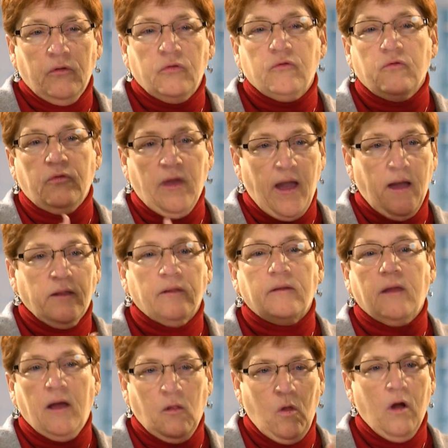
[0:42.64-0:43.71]
through that,
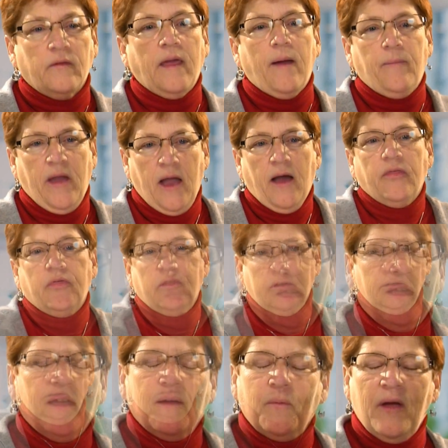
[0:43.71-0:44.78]
along that path.
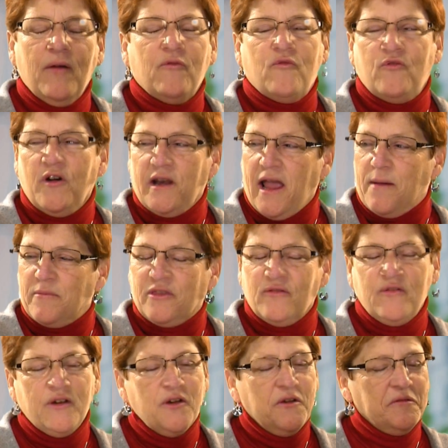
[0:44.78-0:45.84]
We have a fun
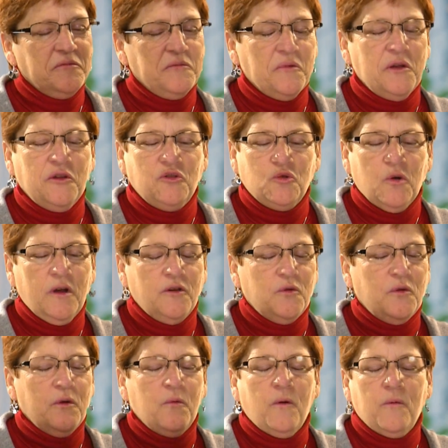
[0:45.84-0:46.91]
atmosphere. We enjoy
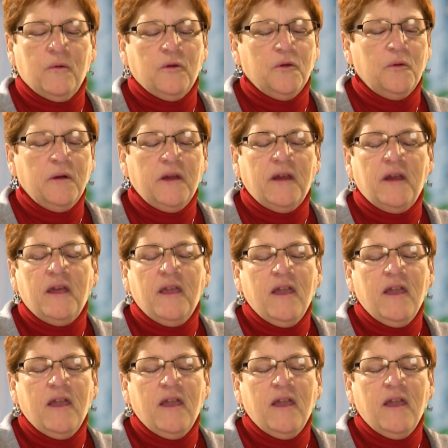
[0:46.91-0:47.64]
doing what we're doing.